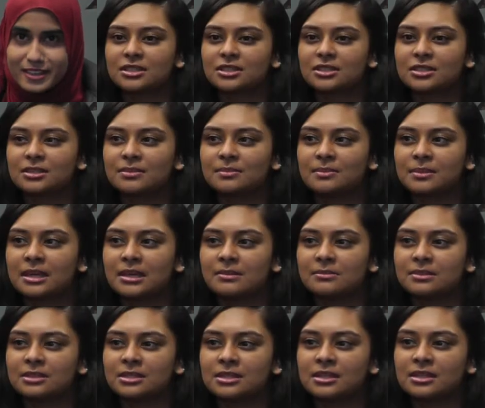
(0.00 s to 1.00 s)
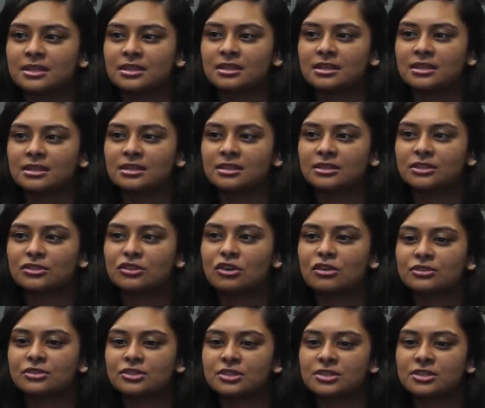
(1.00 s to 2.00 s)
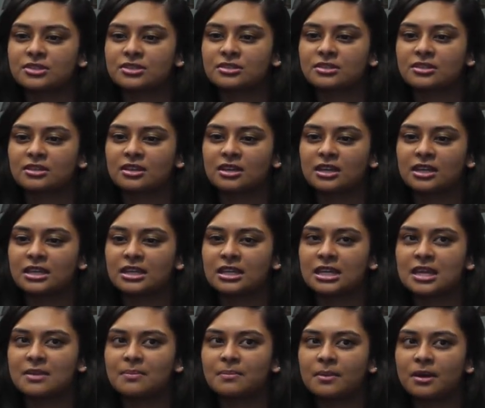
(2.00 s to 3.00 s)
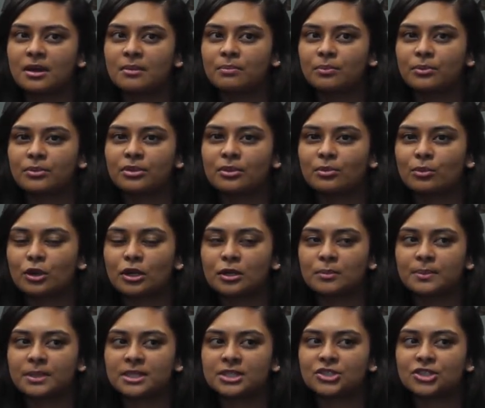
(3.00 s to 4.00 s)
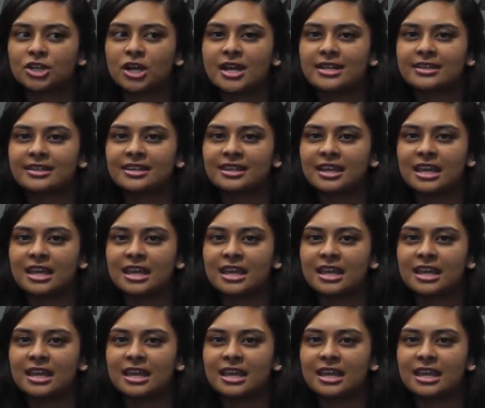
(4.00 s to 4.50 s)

To be able to not just keep up with the work, but try and get